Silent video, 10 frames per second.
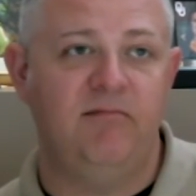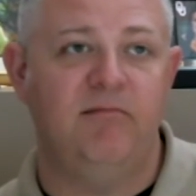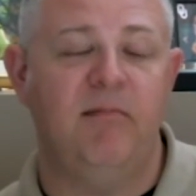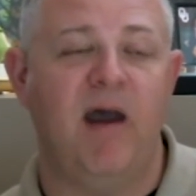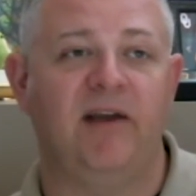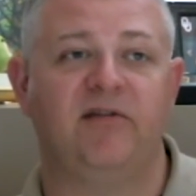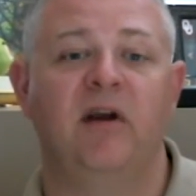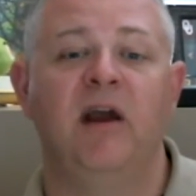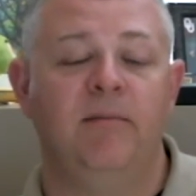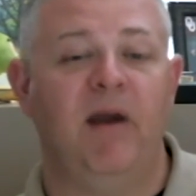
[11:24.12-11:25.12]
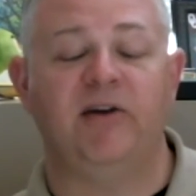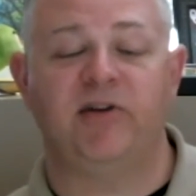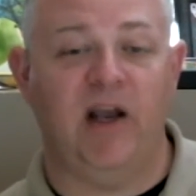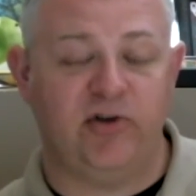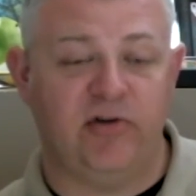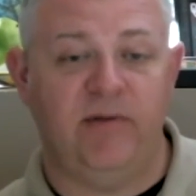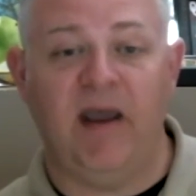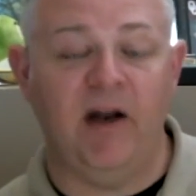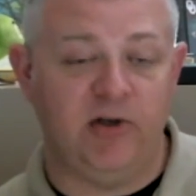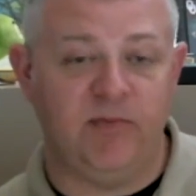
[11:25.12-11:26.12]
mass casualty
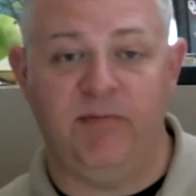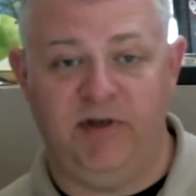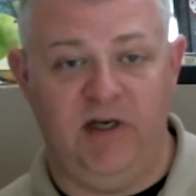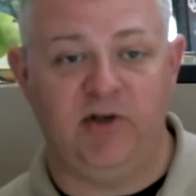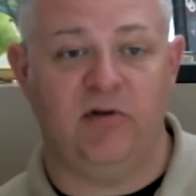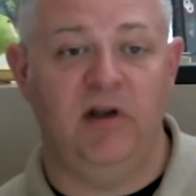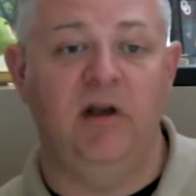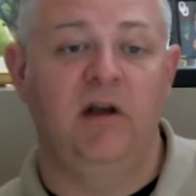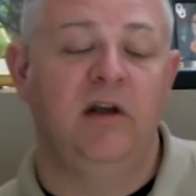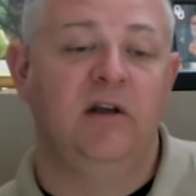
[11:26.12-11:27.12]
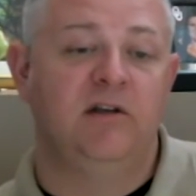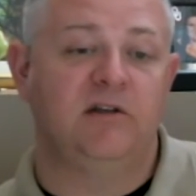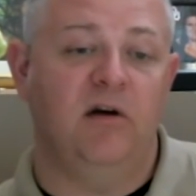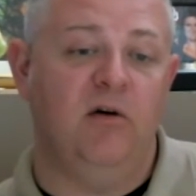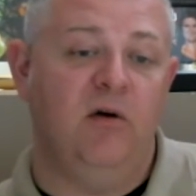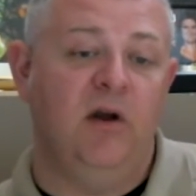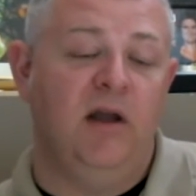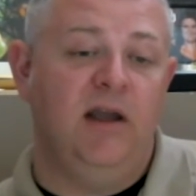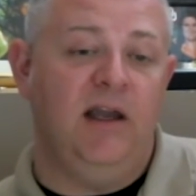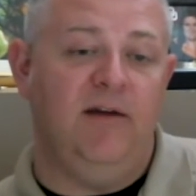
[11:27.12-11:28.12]
management potentially. So
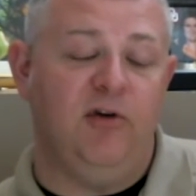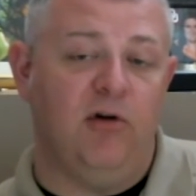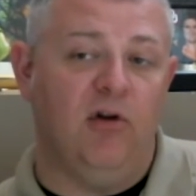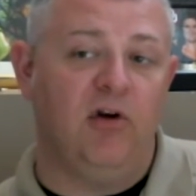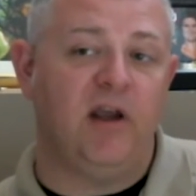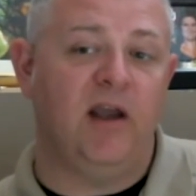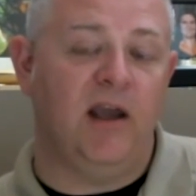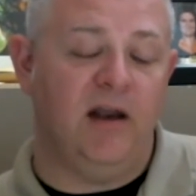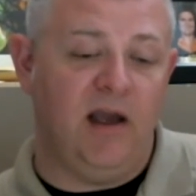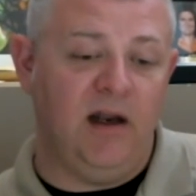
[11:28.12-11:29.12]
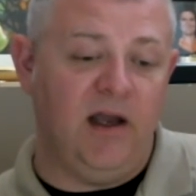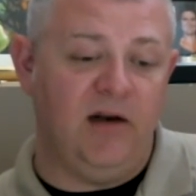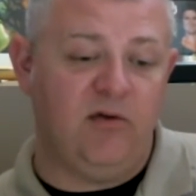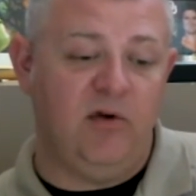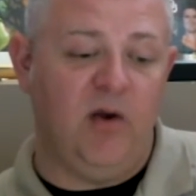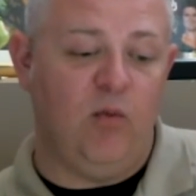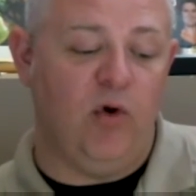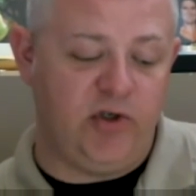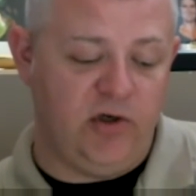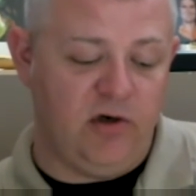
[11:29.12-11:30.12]
if you're looking at
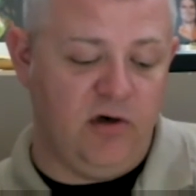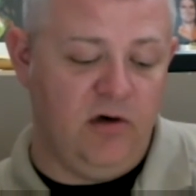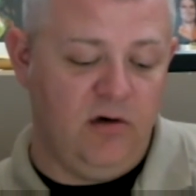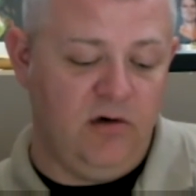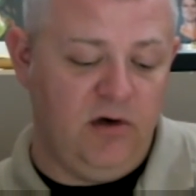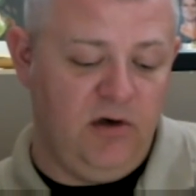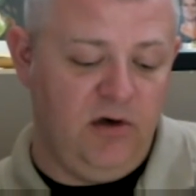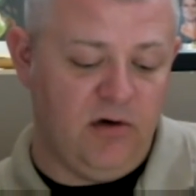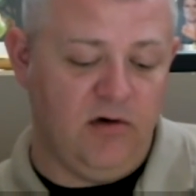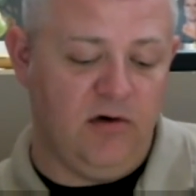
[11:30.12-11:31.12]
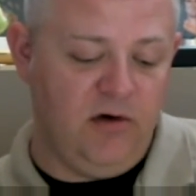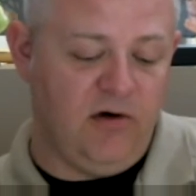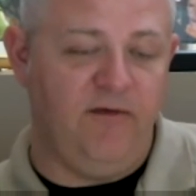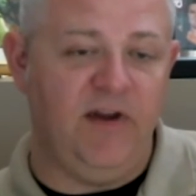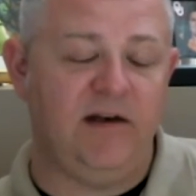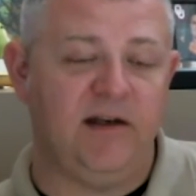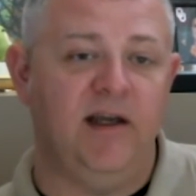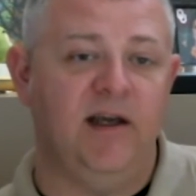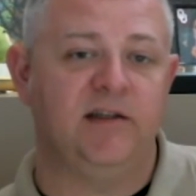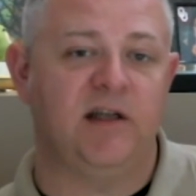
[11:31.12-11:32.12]
what your event
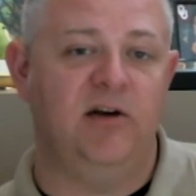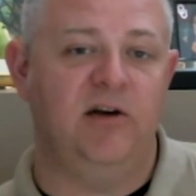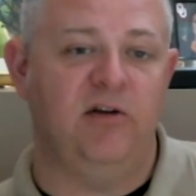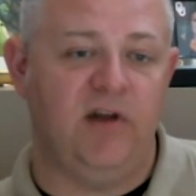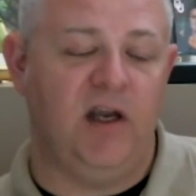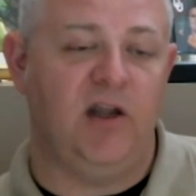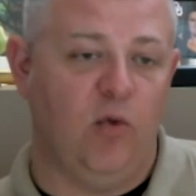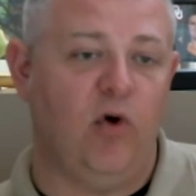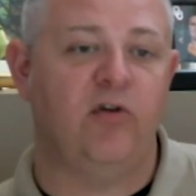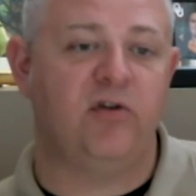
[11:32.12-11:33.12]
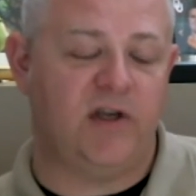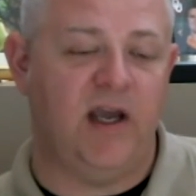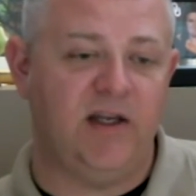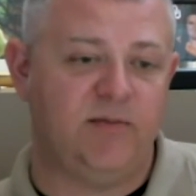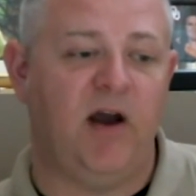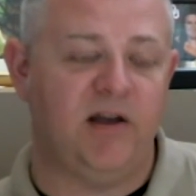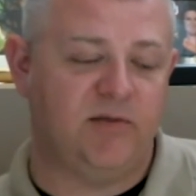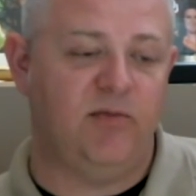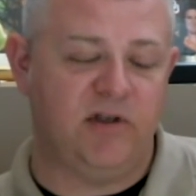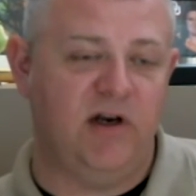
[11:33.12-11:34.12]
is, and you're thinking the worst case
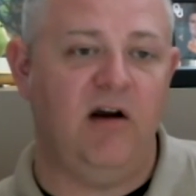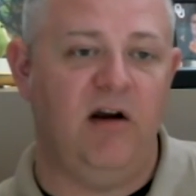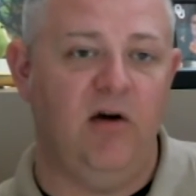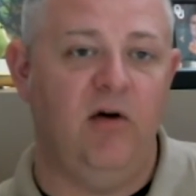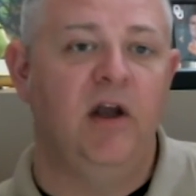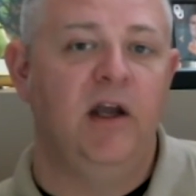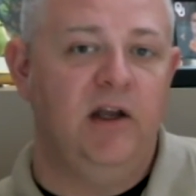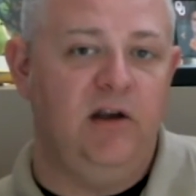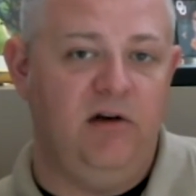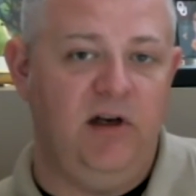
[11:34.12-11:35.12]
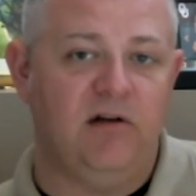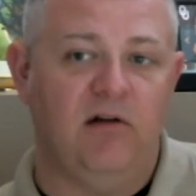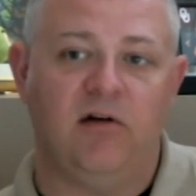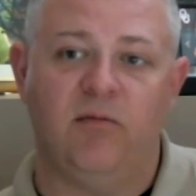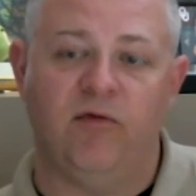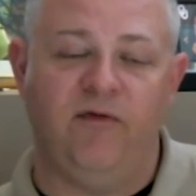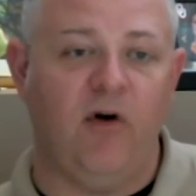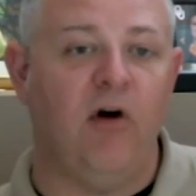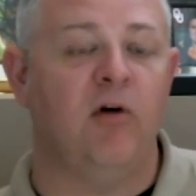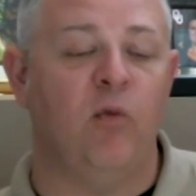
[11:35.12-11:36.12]
possible scenario, you need to look
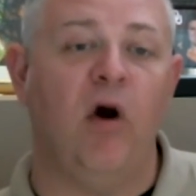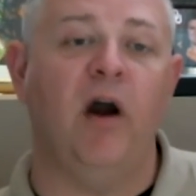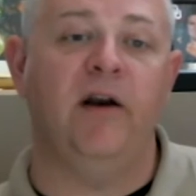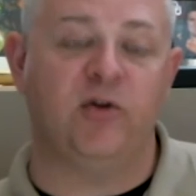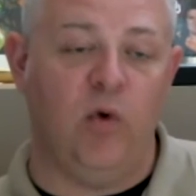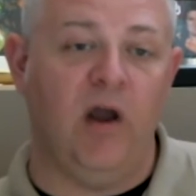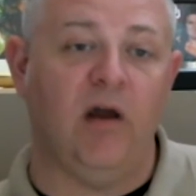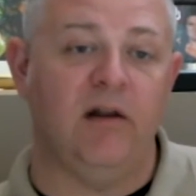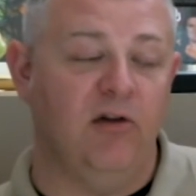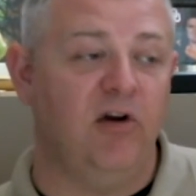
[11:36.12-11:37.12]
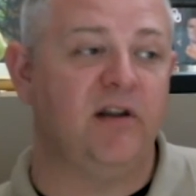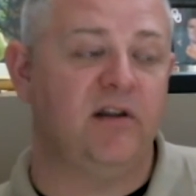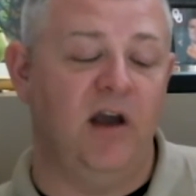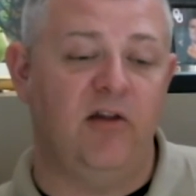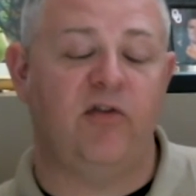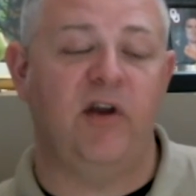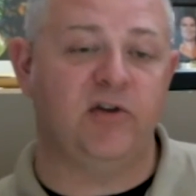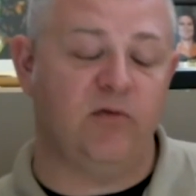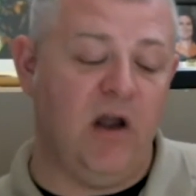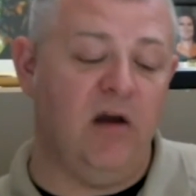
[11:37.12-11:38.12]
far and wide as well and look at the other things
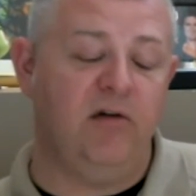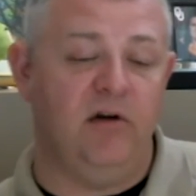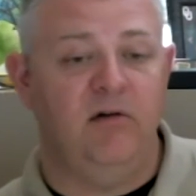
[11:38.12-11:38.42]
around you.